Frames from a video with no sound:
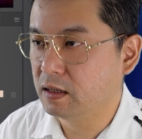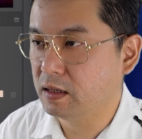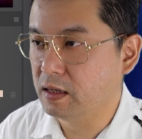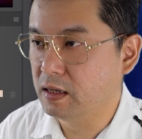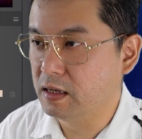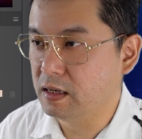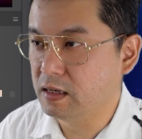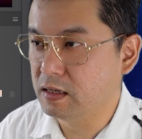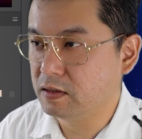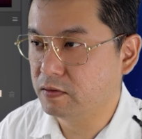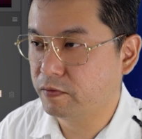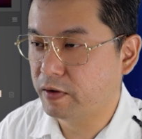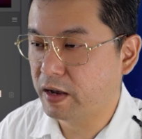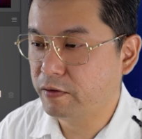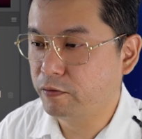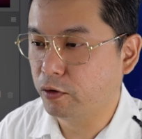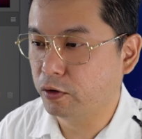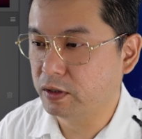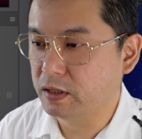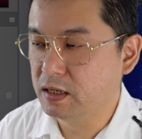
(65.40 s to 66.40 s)
is
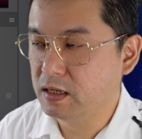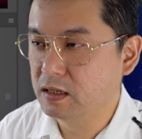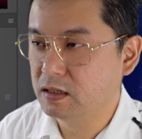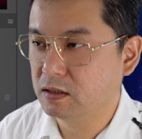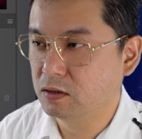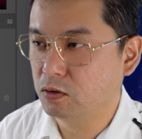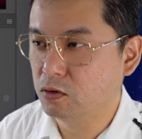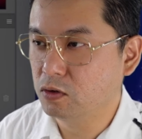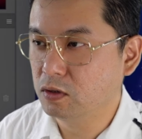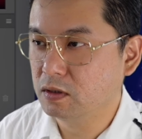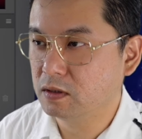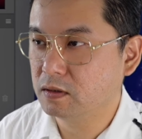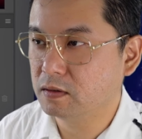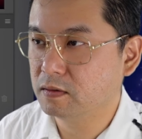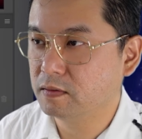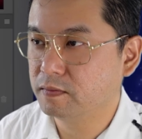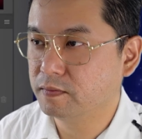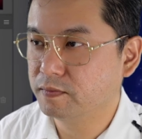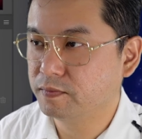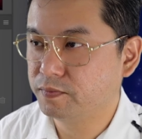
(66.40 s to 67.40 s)
540, good.
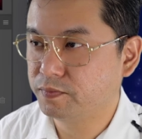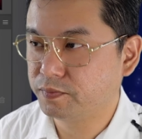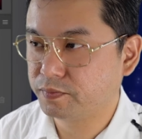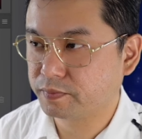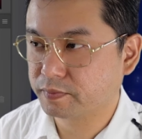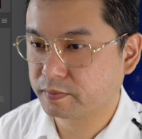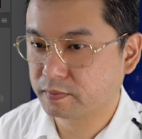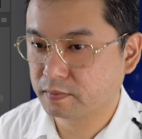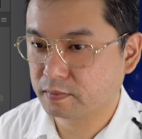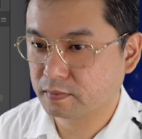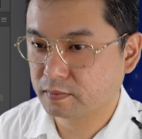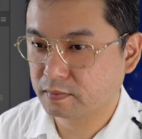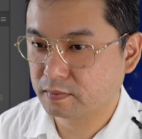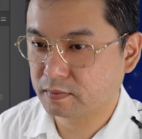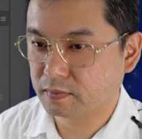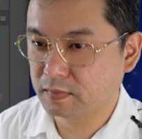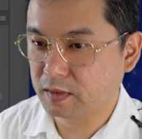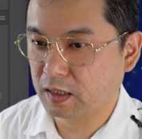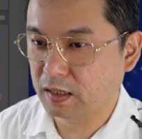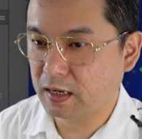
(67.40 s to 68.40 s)

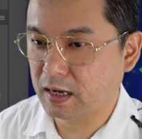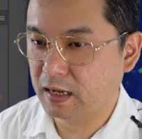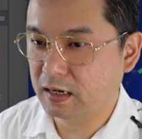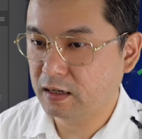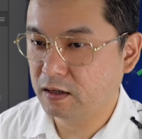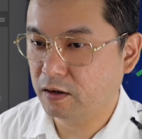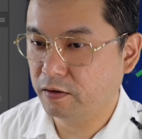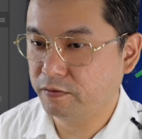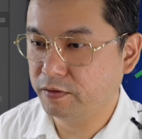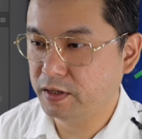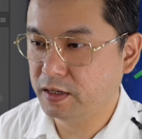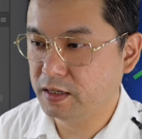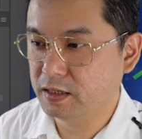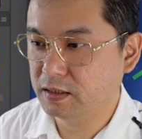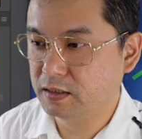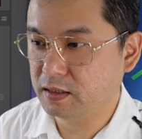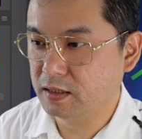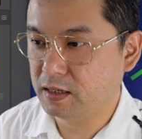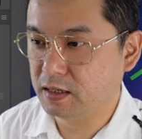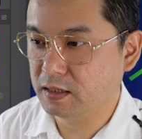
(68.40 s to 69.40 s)
The color of
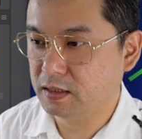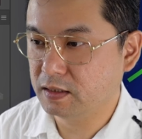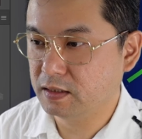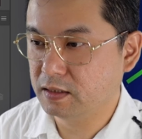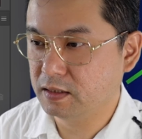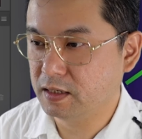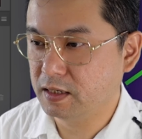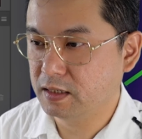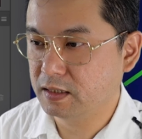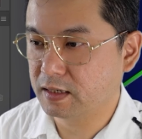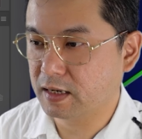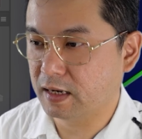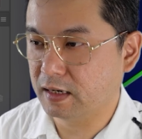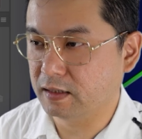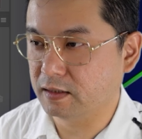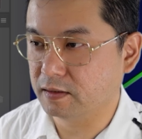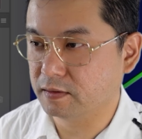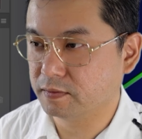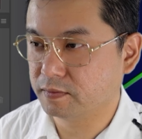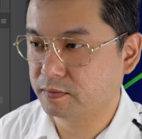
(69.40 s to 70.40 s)
this is this color.